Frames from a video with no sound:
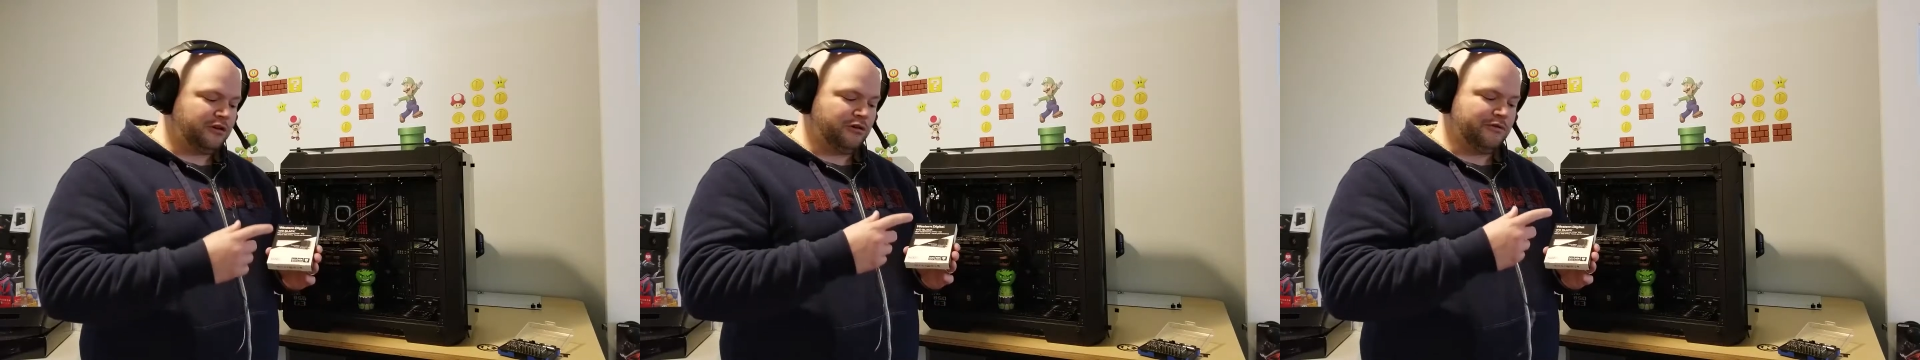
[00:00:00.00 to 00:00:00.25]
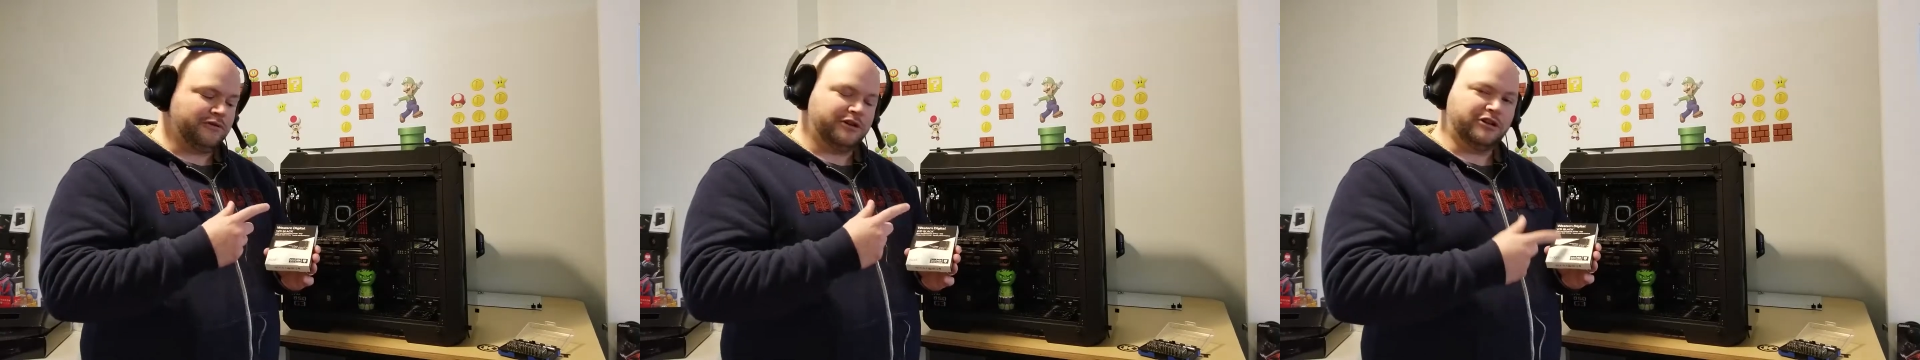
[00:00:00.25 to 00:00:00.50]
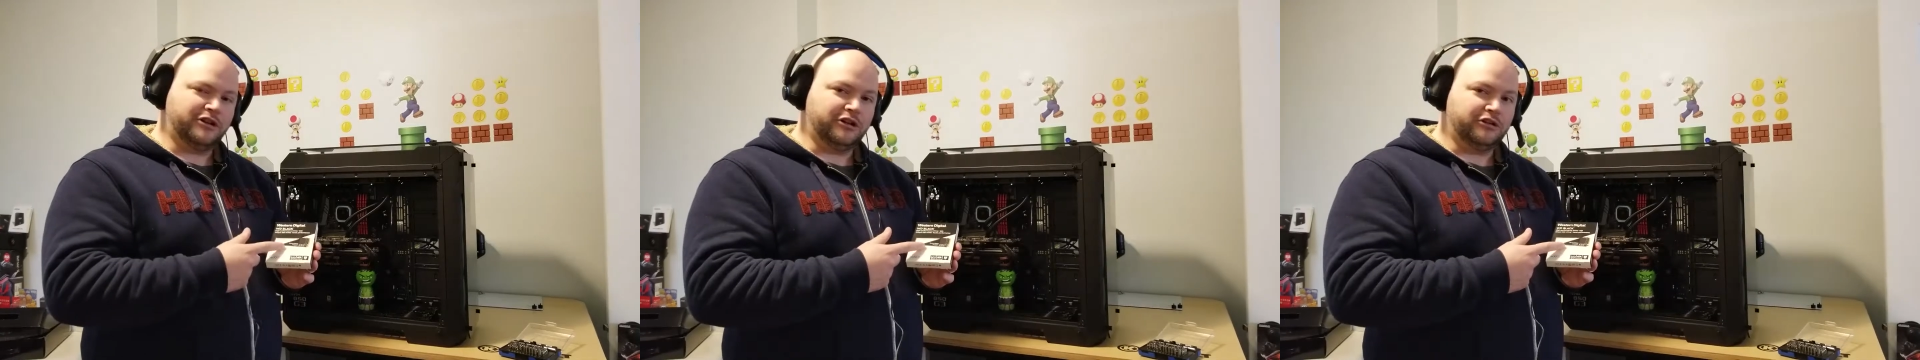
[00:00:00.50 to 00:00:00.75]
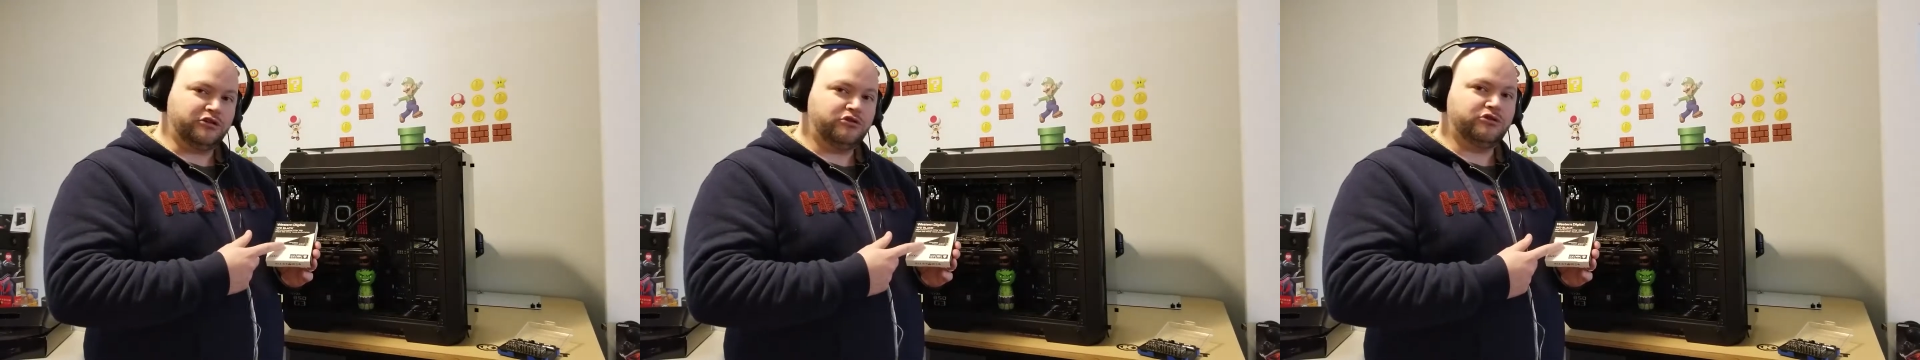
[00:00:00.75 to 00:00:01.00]
over to
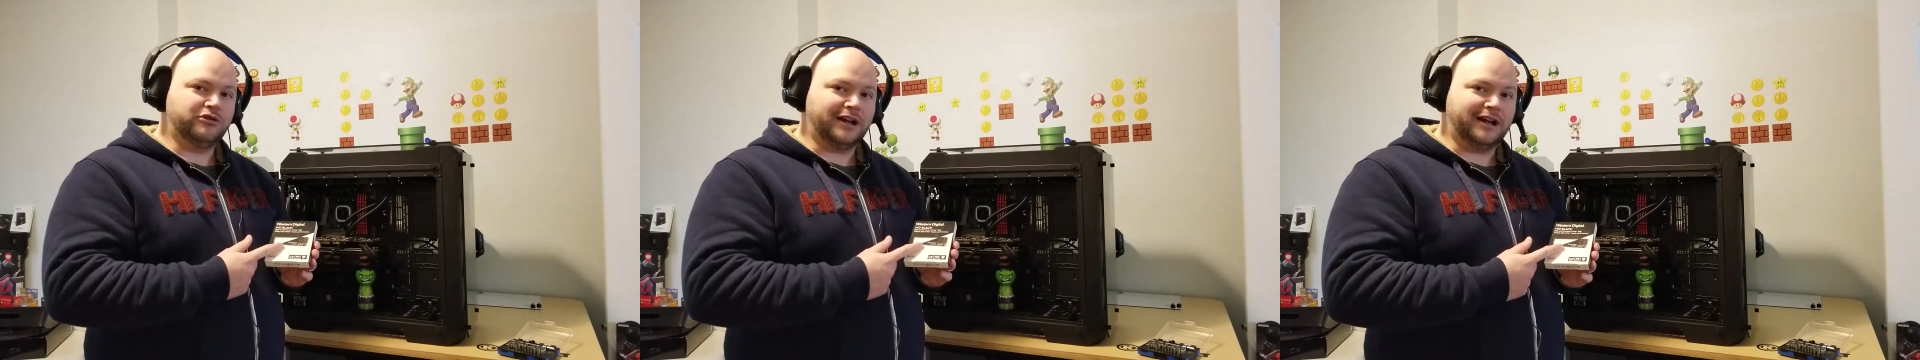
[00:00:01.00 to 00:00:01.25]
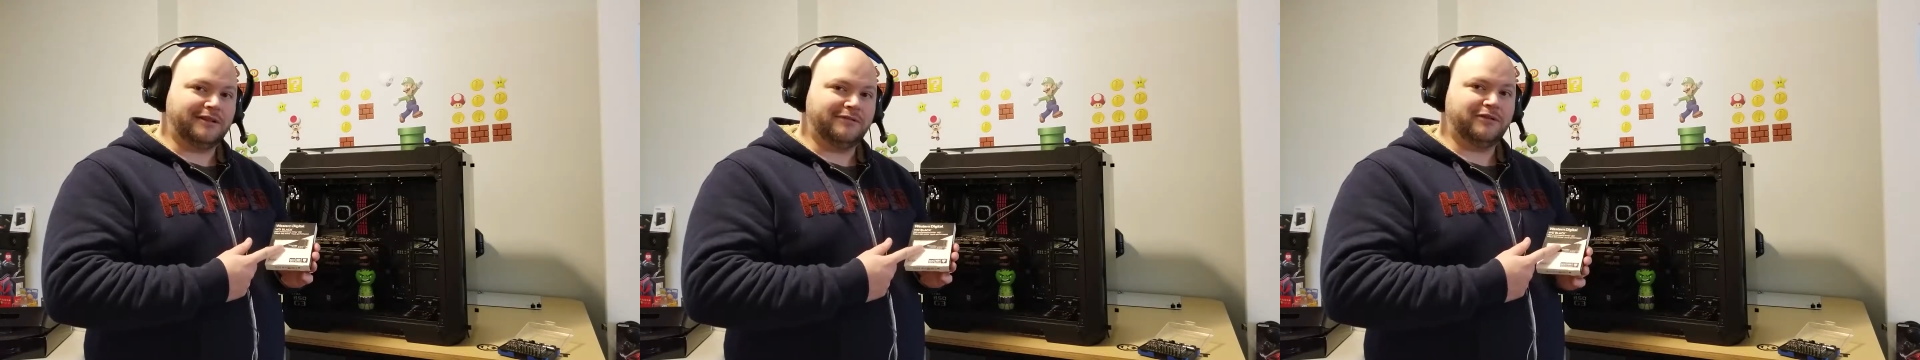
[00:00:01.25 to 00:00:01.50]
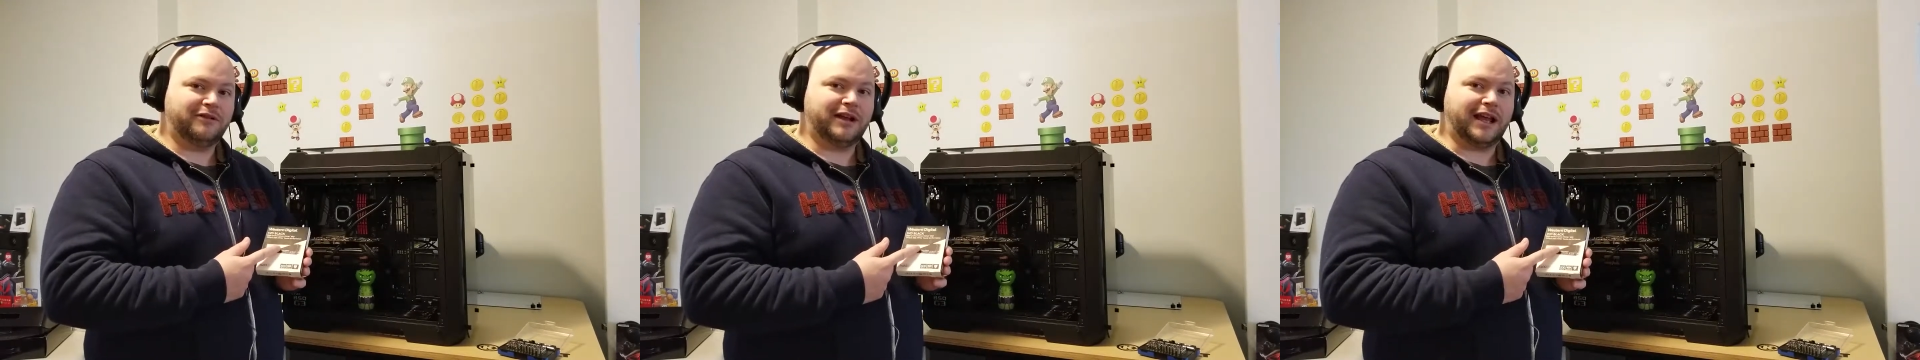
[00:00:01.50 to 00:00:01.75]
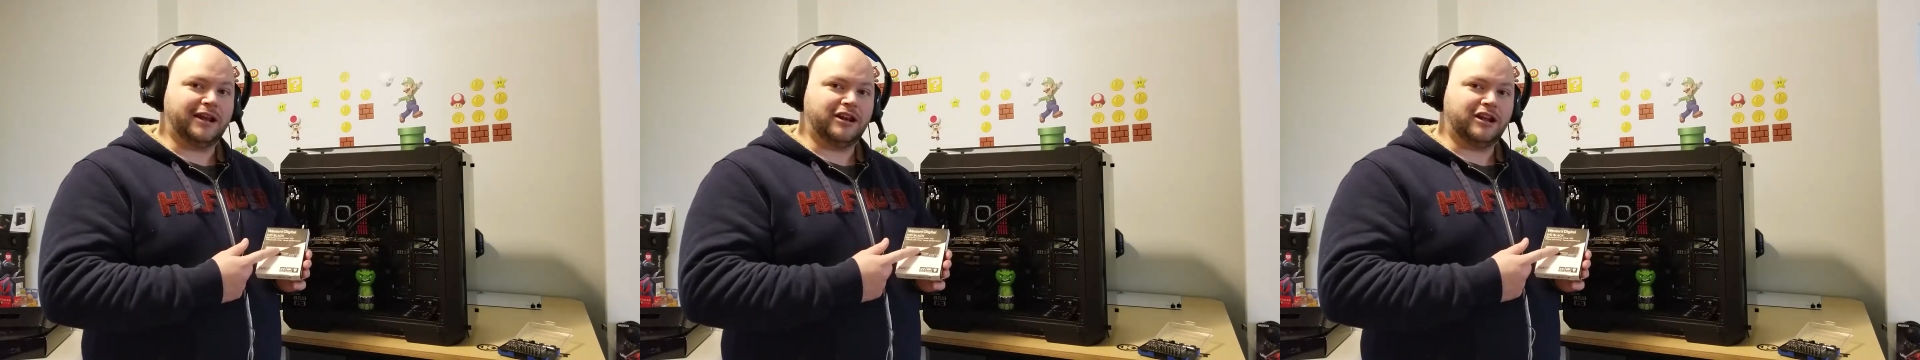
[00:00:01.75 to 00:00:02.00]
their new drive
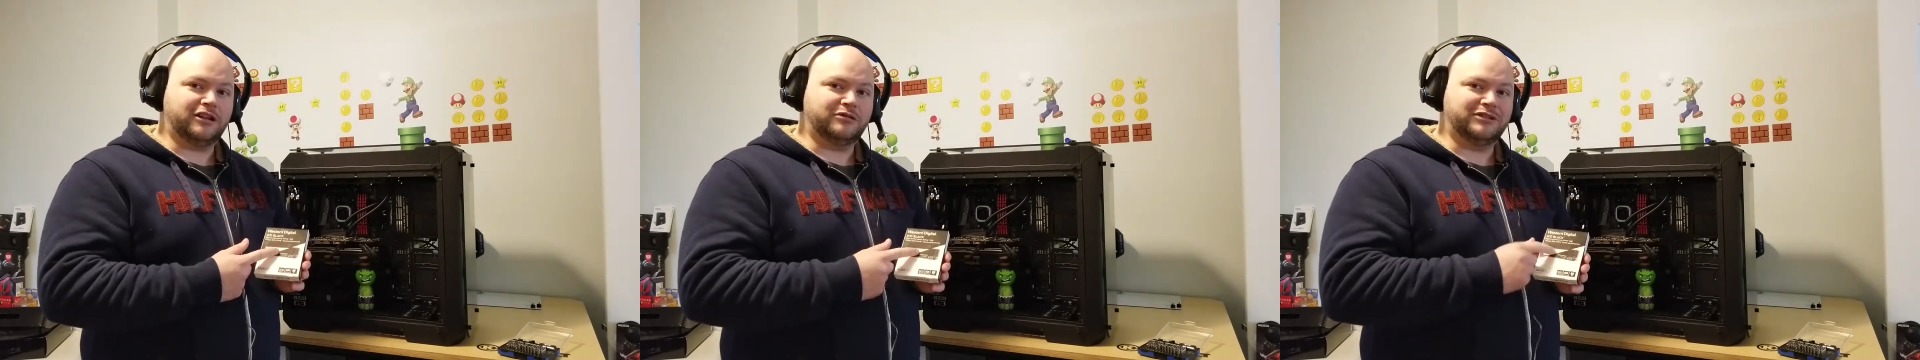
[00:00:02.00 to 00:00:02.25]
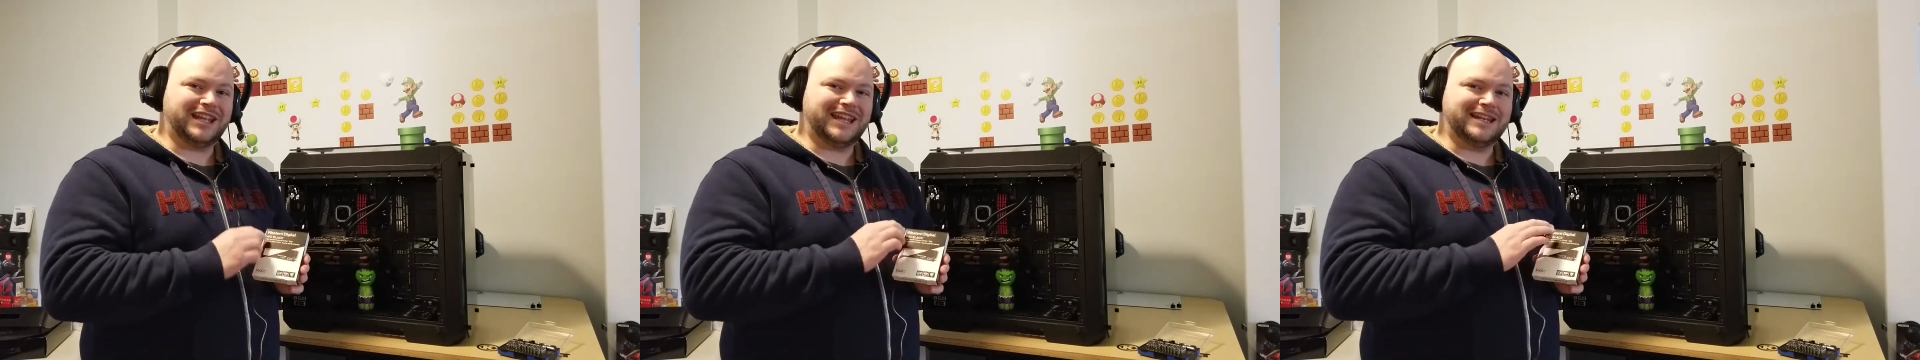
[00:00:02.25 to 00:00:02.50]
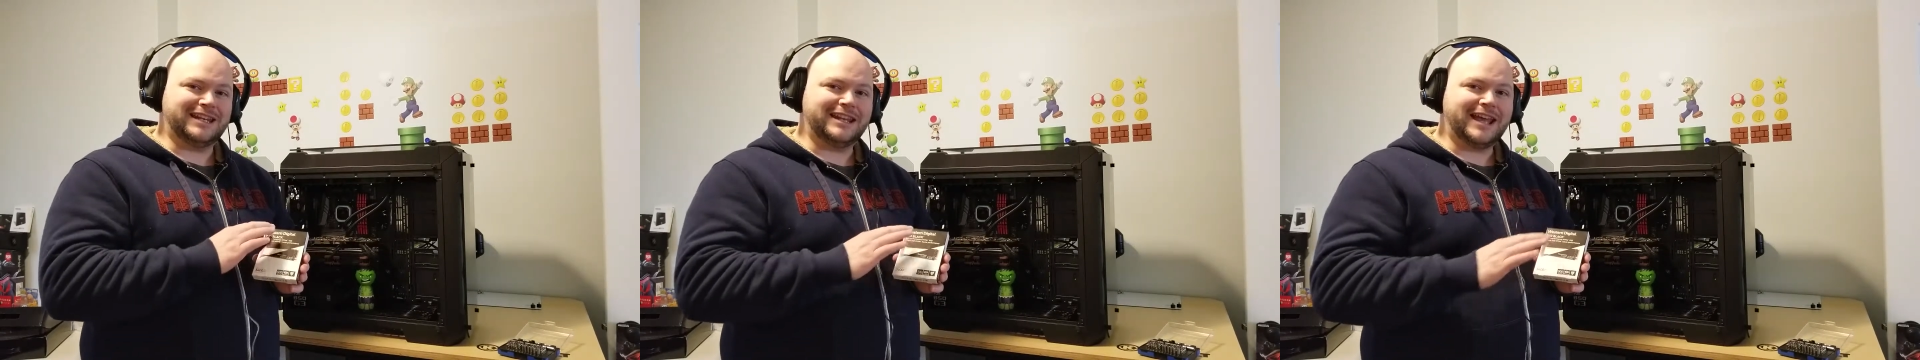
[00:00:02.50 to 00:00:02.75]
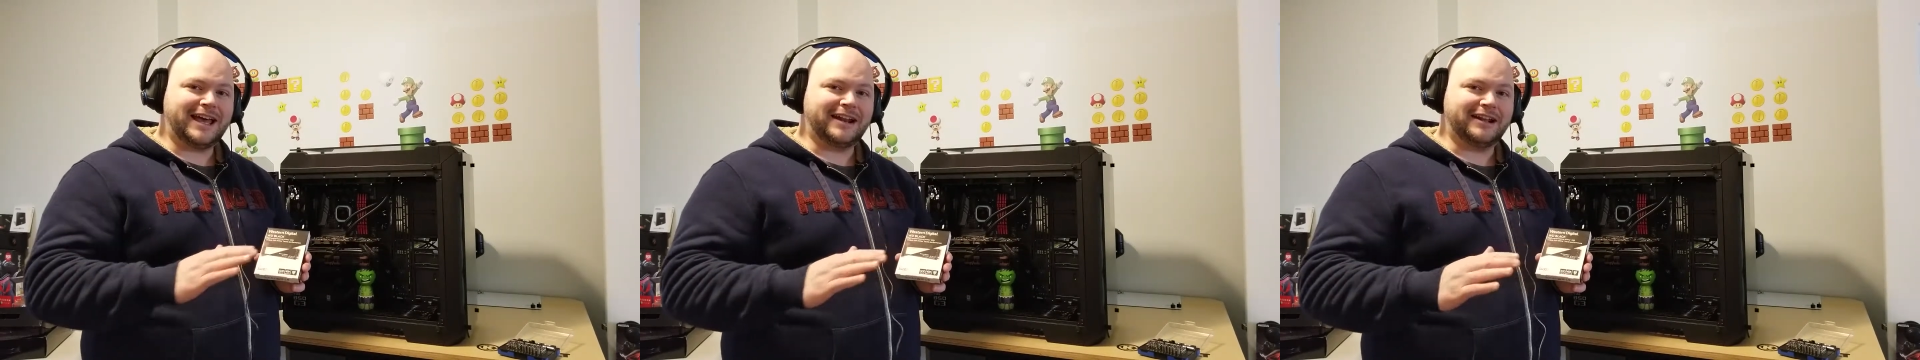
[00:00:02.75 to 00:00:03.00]
and not lose any
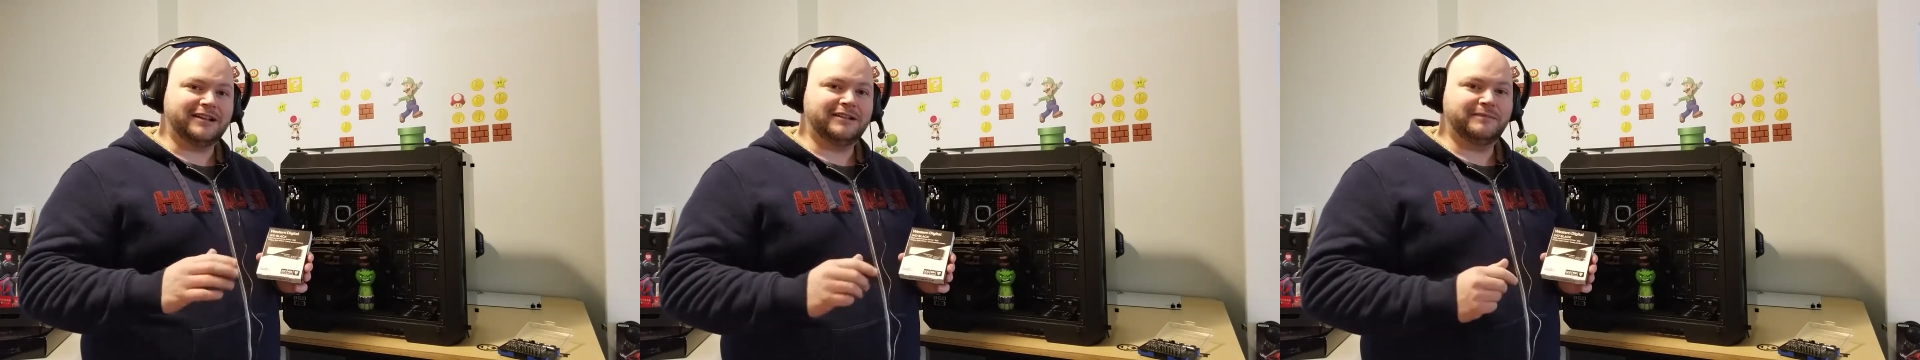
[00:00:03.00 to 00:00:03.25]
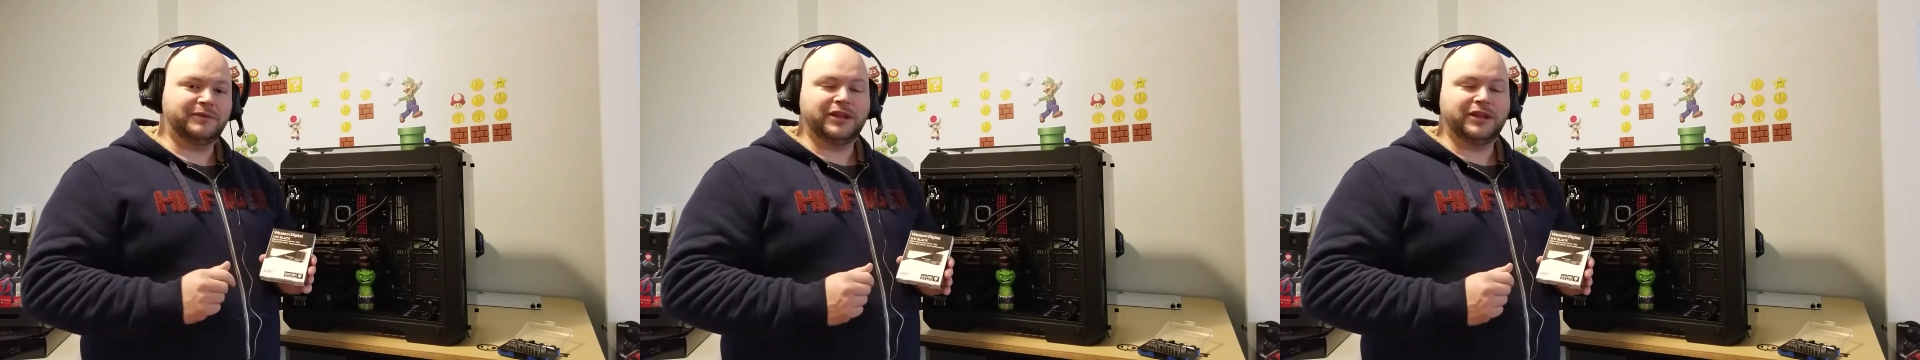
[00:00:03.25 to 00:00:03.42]
data